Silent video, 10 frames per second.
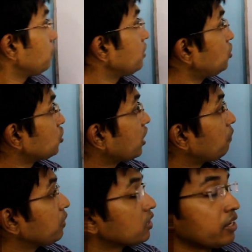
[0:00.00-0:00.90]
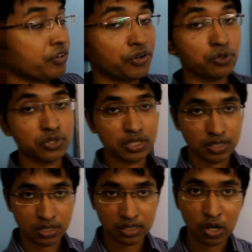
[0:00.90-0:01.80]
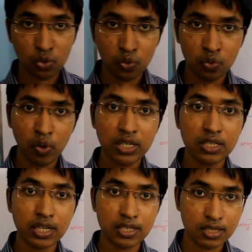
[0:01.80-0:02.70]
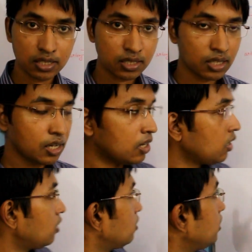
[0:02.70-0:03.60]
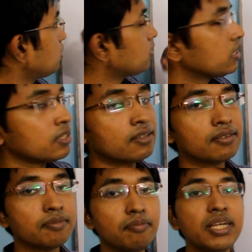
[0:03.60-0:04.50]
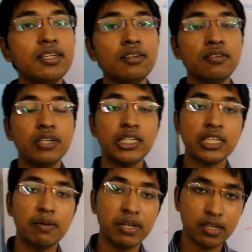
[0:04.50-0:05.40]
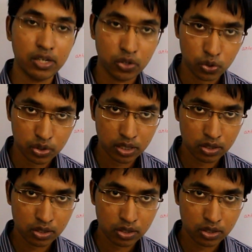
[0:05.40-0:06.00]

ischemic necrosis. Now what does this thing mean, ischemic necrosis?